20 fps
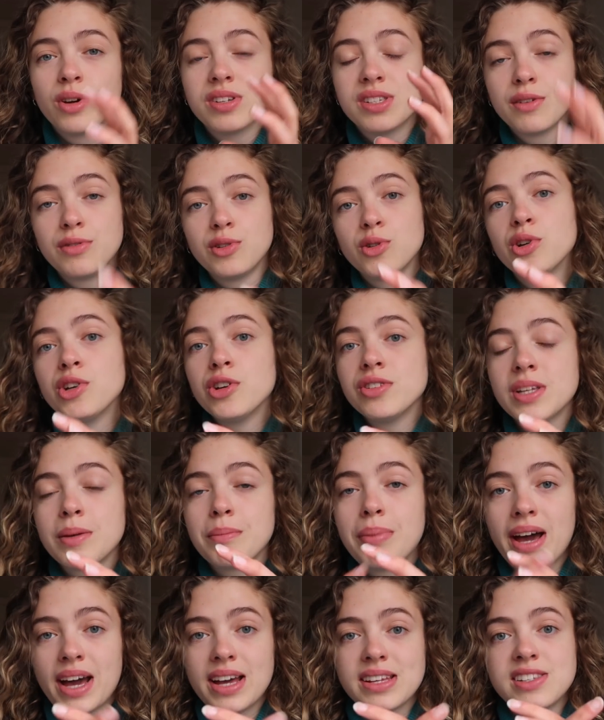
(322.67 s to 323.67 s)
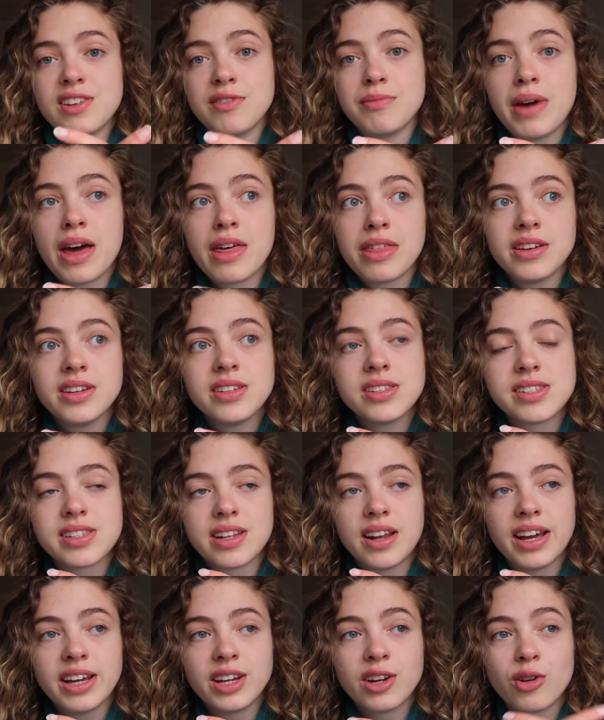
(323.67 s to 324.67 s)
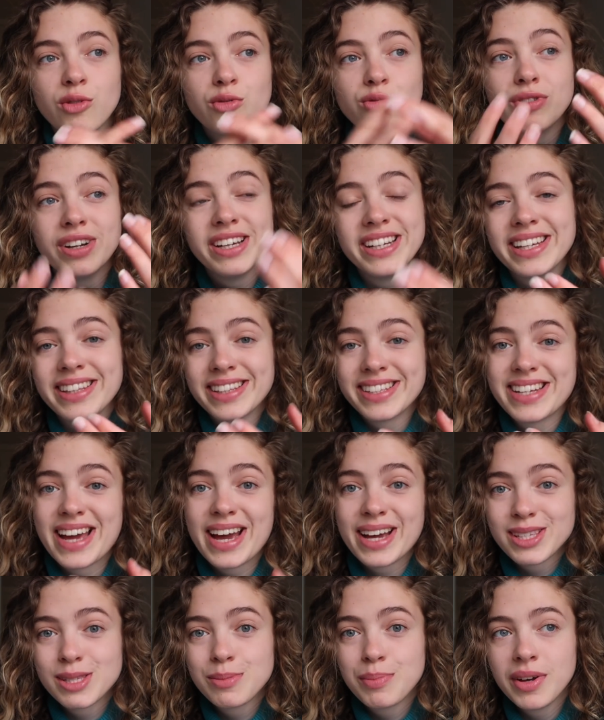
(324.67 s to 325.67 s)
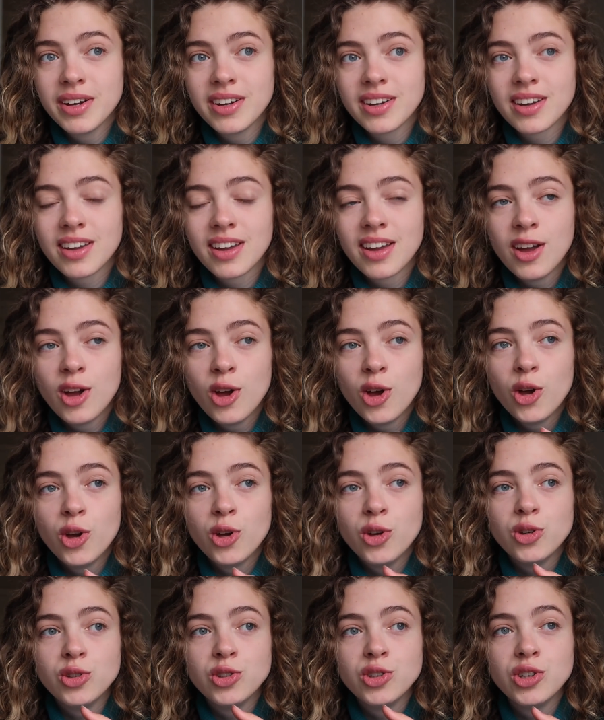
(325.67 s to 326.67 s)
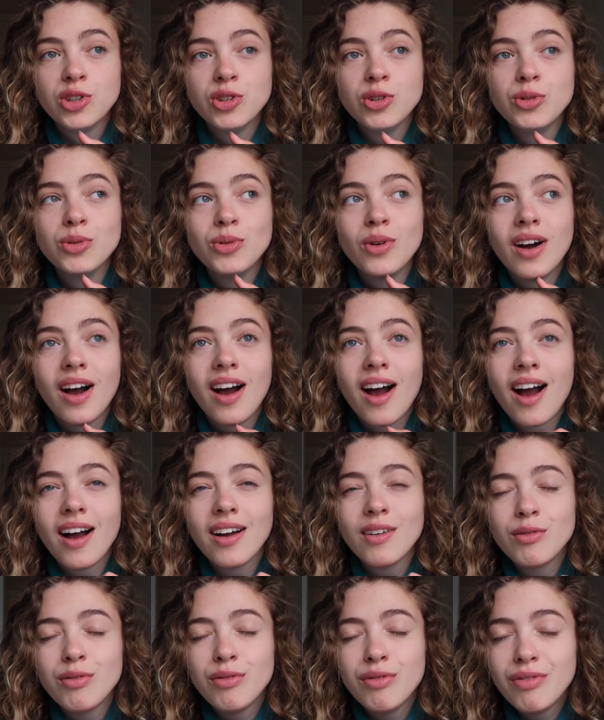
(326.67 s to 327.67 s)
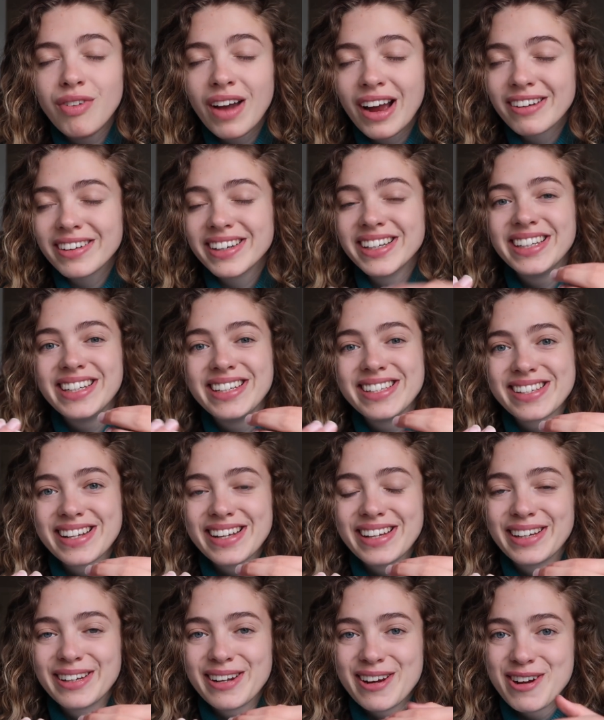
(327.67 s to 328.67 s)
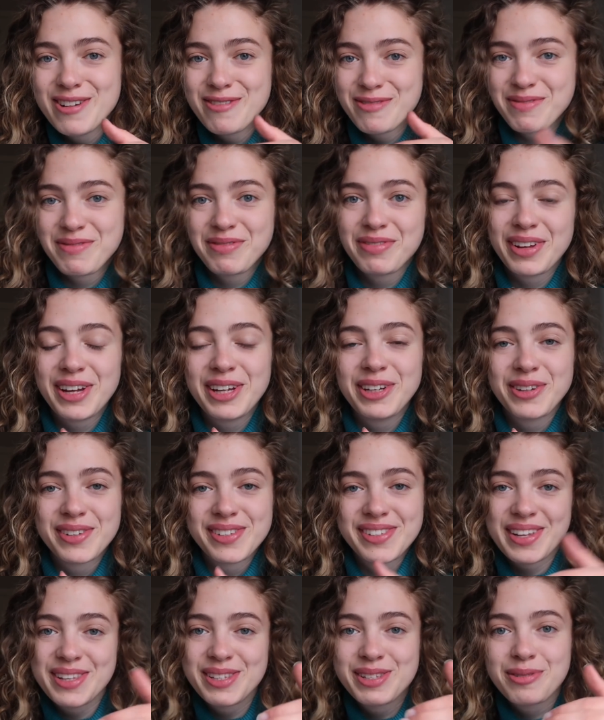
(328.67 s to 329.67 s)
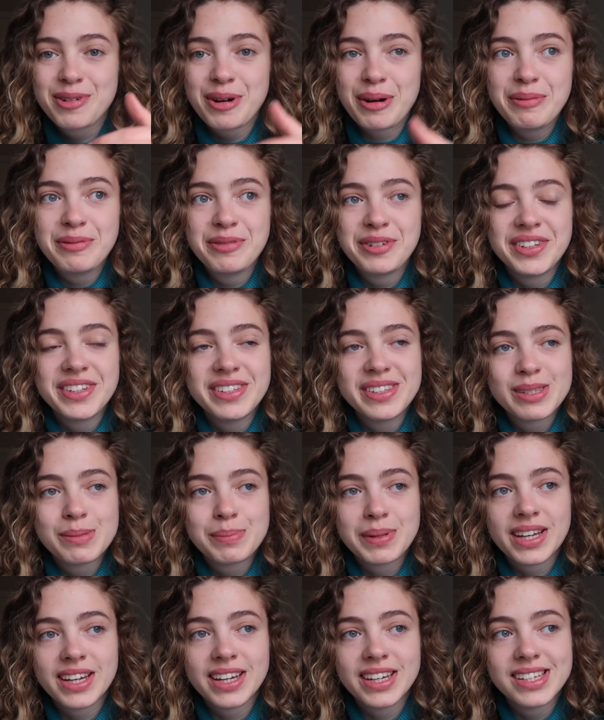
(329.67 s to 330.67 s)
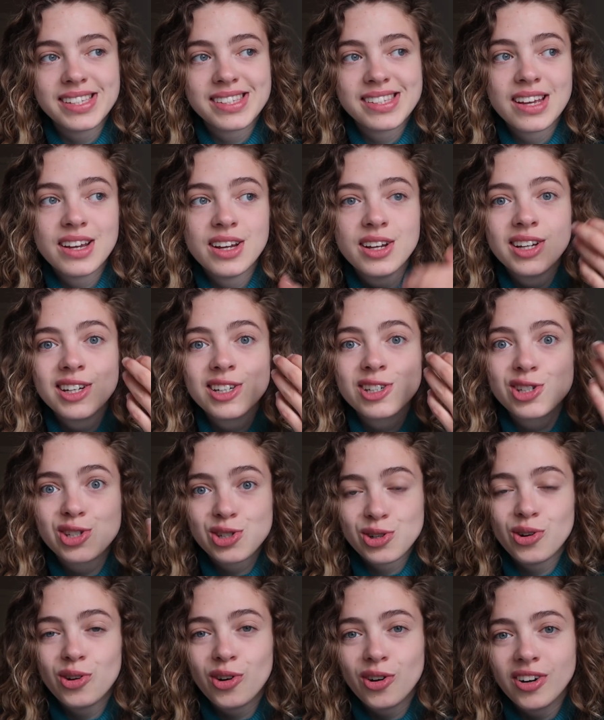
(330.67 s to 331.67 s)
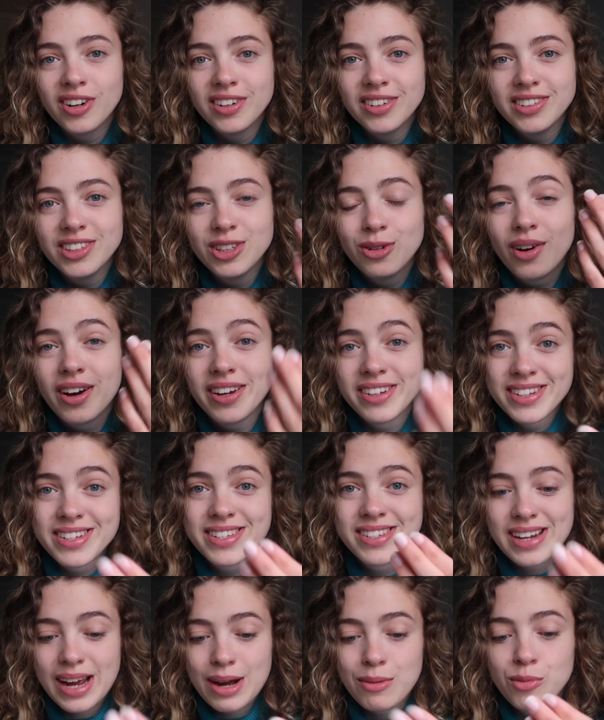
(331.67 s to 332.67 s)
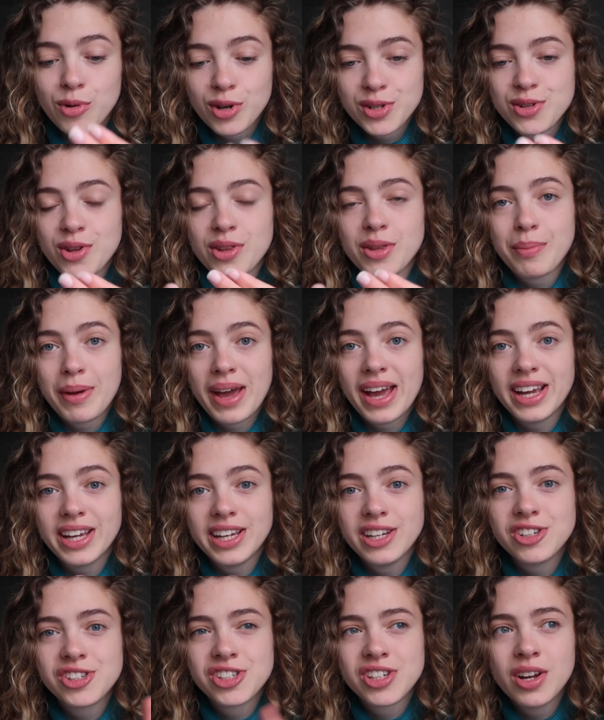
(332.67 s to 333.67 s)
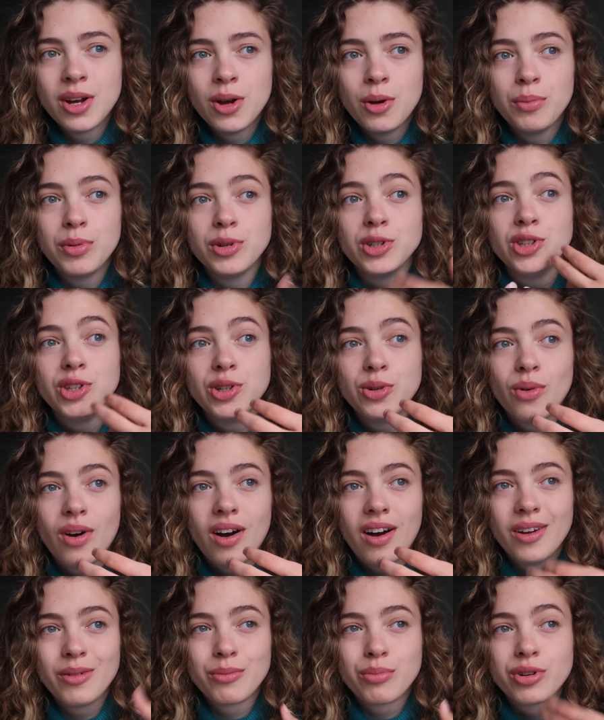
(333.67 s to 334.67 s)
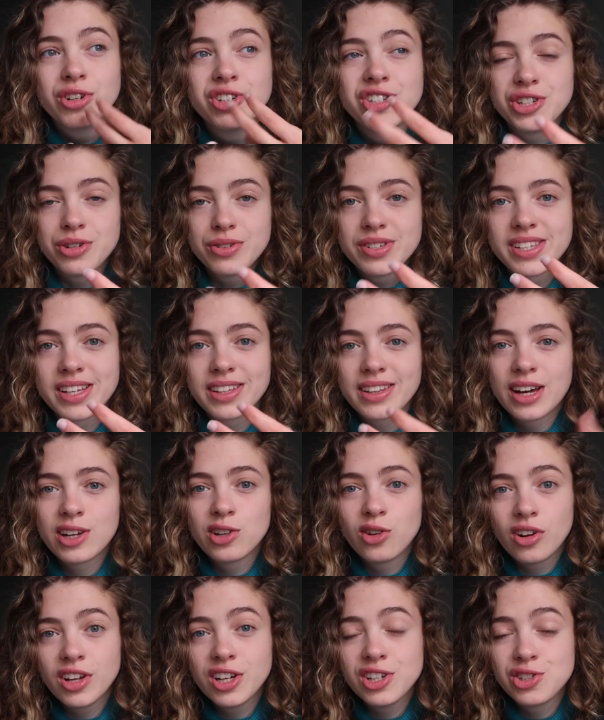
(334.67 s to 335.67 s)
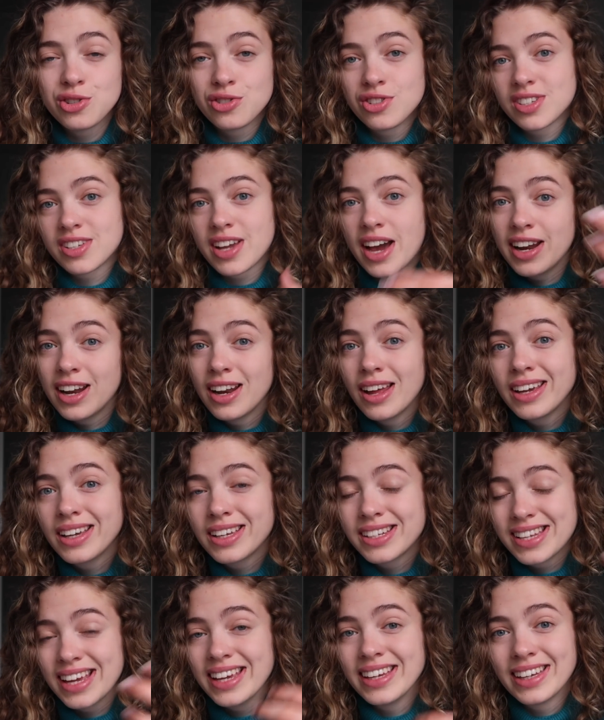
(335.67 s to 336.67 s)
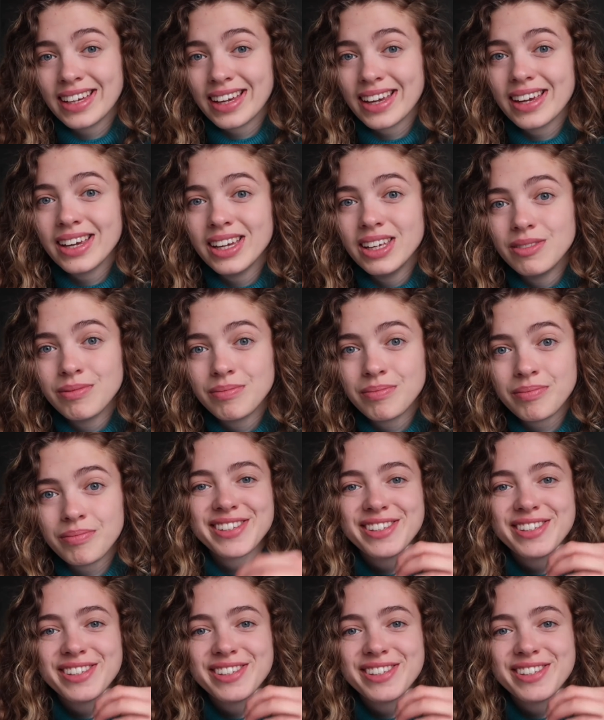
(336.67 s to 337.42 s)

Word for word: Whereas if you're using passive methods like reading the textbook, you very easily can overinflate your sense of confidence because sure, you understand what's on the page, but you aren't producing that knowledge, you're just kind of like taking it in.